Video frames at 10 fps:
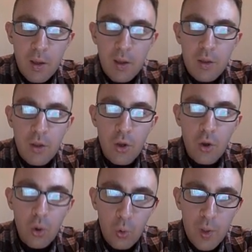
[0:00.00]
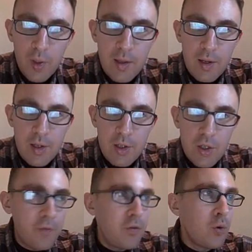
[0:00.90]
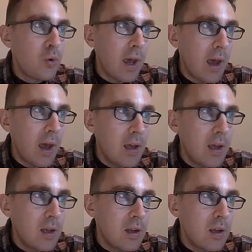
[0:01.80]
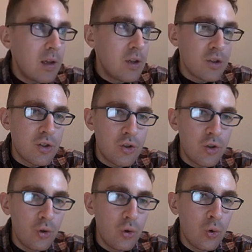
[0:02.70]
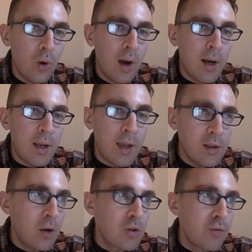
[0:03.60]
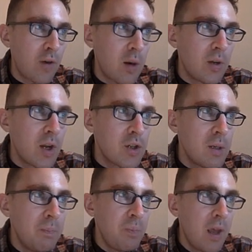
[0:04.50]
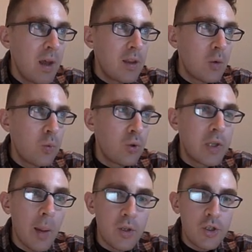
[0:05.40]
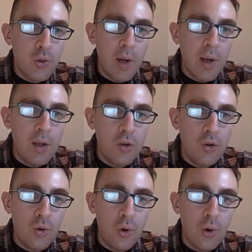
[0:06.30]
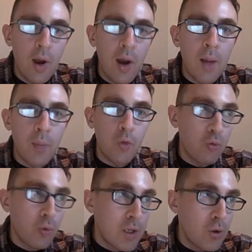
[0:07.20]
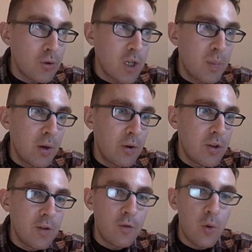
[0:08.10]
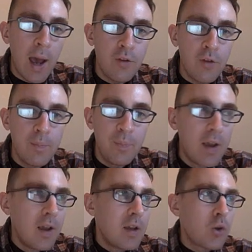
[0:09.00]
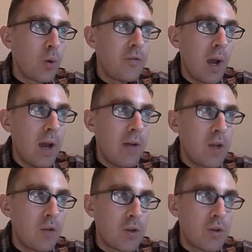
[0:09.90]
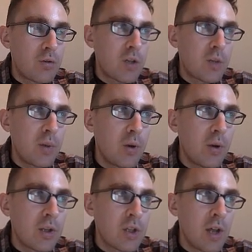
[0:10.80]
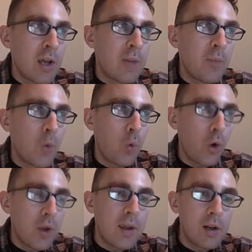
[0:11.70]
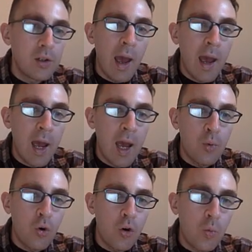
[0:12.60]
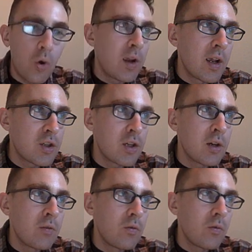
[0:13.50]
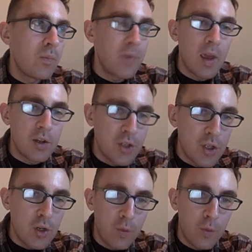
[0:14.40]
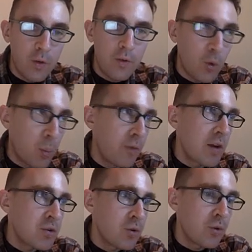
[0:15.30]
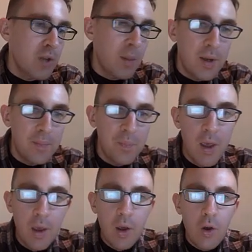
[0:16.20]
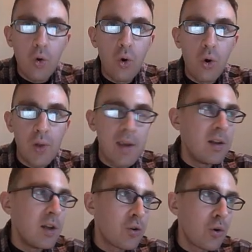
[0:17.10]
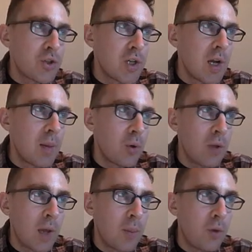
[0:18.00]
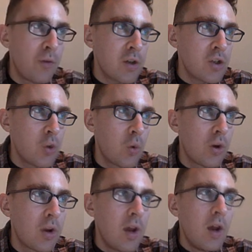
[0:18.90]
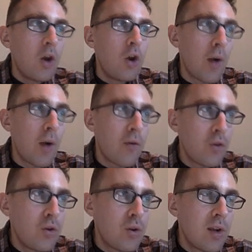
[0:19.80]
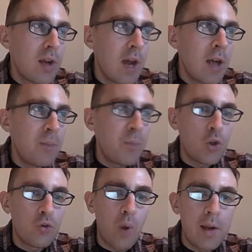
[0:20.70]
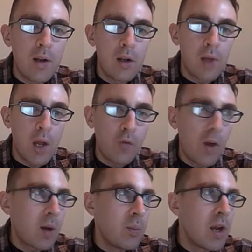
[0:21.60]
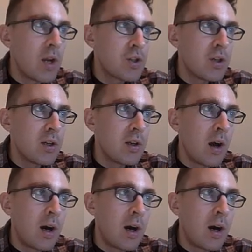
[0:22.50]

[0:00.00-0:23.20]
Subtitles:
the goal with these, if you can, is to get letters of recommendation that will demonstrate your research experience if you have it. So if you have any research experience like working in a lab or working as an assistant for a professor or something, or like an internship or like professional work, whoever you can get to write a letter of recommendation